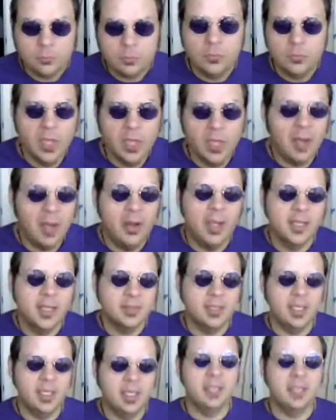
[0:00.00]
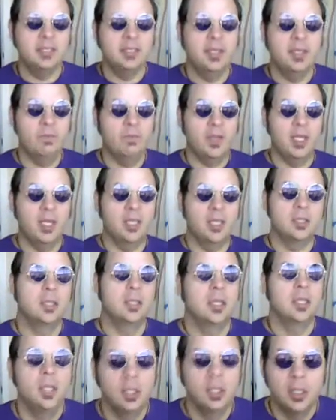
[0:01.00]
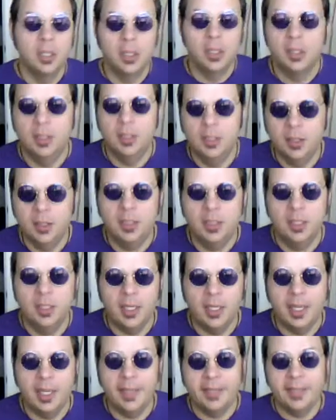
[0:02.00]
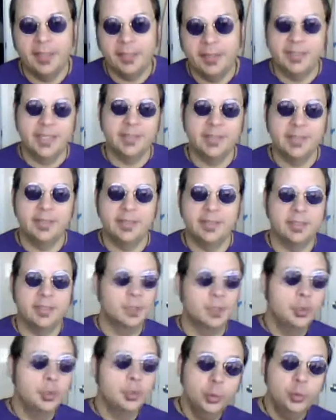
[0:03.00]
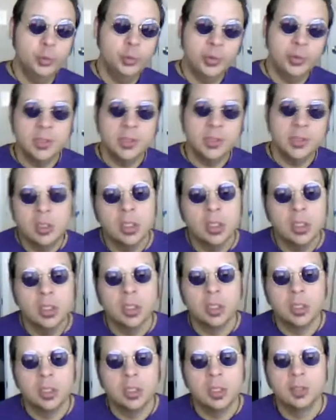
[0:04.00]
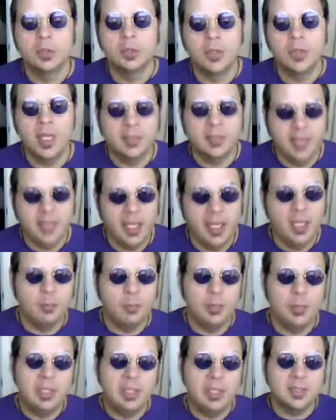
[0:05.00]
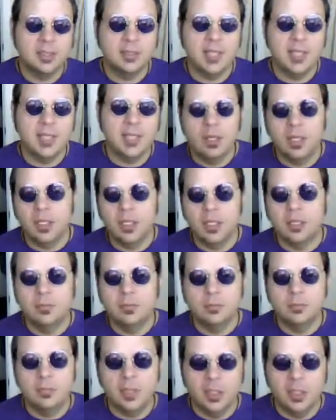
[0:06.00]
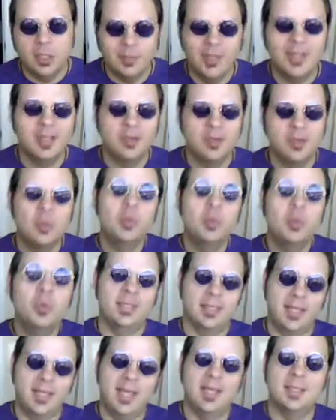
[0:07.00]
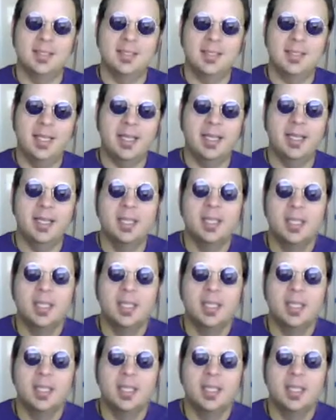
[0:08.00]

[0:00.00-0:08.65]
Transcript: Now, as a K-State fan, I needed Texas to lose so K-State could be in the title hunt. We'll get to that in a second.